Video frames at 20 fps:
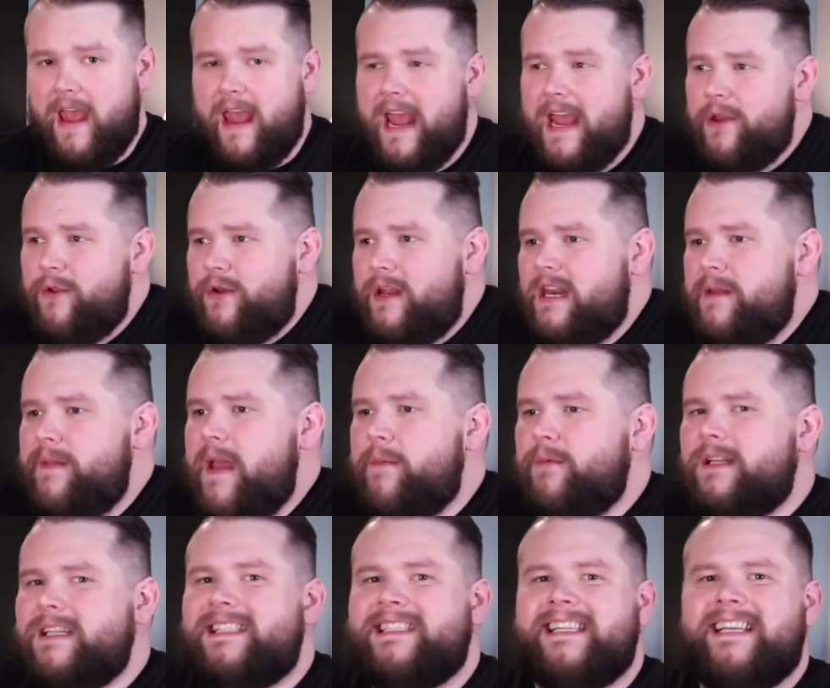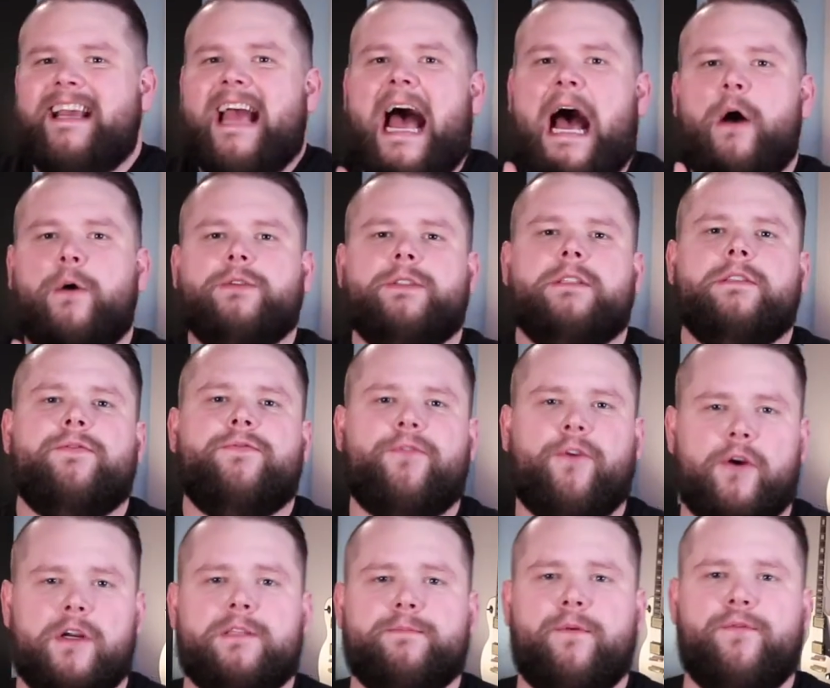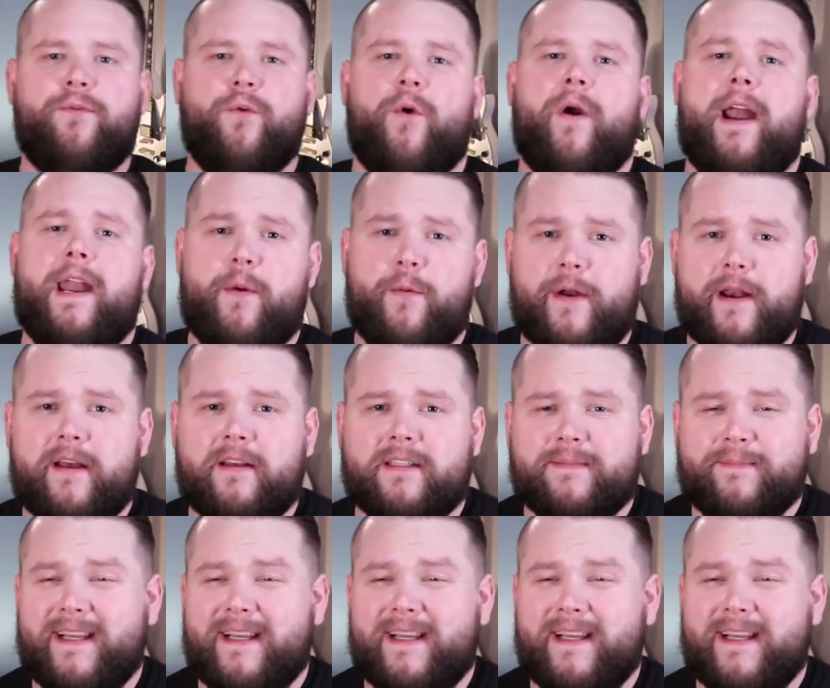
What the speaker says: and you need to be able to see houses first before anyone else.